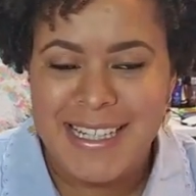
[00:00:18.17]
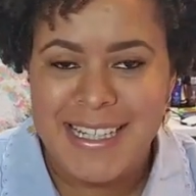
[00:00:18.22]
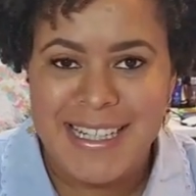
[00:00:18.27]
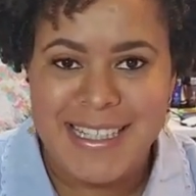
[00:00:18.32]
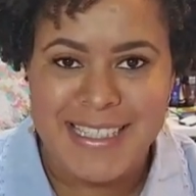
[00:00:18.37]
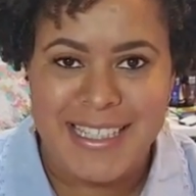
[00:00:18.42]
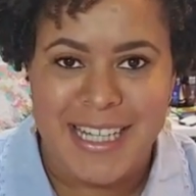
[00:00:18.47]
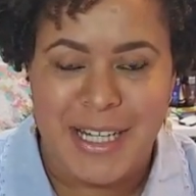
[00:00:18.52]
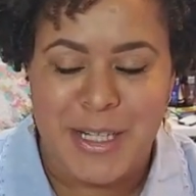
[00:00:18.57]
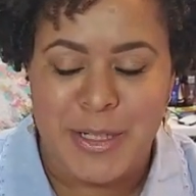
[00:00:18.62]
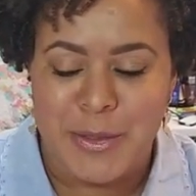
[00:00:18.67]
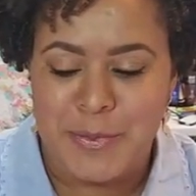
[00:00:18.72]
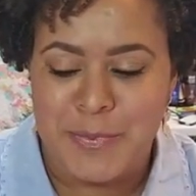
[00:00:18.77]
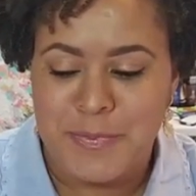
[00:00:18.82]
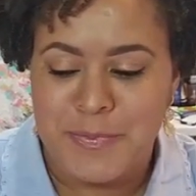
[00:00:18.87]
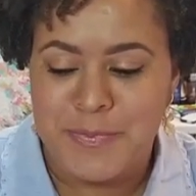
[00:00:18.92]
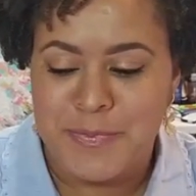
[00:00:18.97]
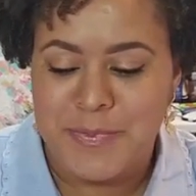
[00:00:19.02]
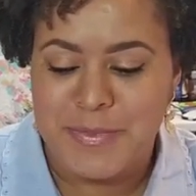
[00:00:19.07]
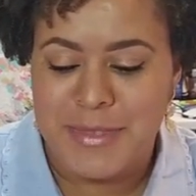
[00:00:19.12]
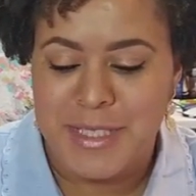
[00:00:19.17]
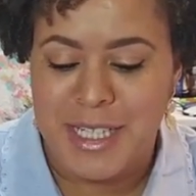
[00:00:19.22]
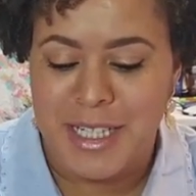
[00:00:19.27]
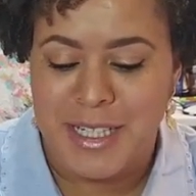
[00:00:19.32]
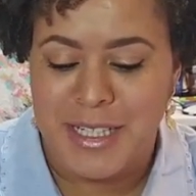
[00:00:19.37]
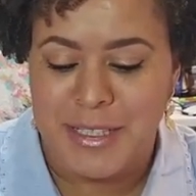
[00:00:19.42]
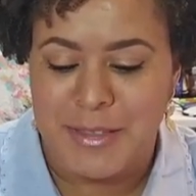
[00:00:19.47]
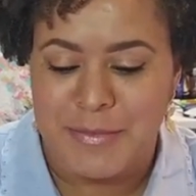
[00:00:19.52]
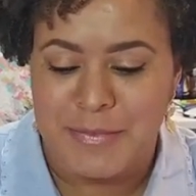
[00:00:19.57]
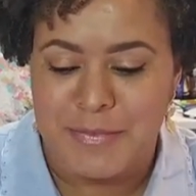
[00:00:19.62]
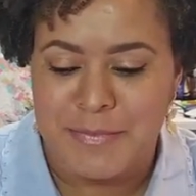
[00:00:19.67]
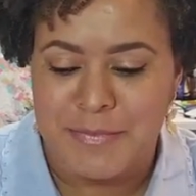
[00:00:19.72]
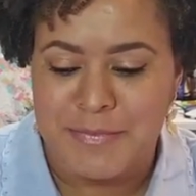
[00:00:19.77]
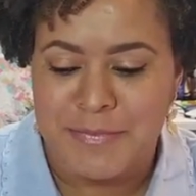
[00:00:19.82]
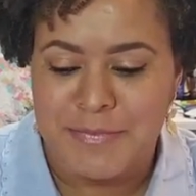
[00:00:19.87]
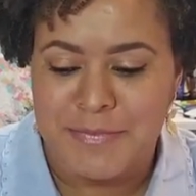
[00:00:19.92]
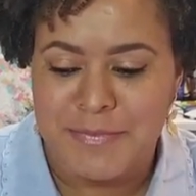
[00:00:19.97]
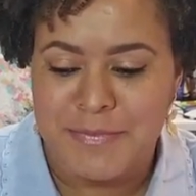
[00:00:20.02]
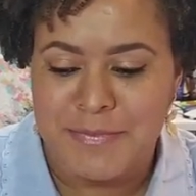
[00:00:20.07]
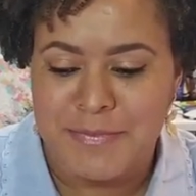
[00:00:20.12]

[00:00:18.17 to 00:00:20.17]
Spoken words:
Anyhow, um,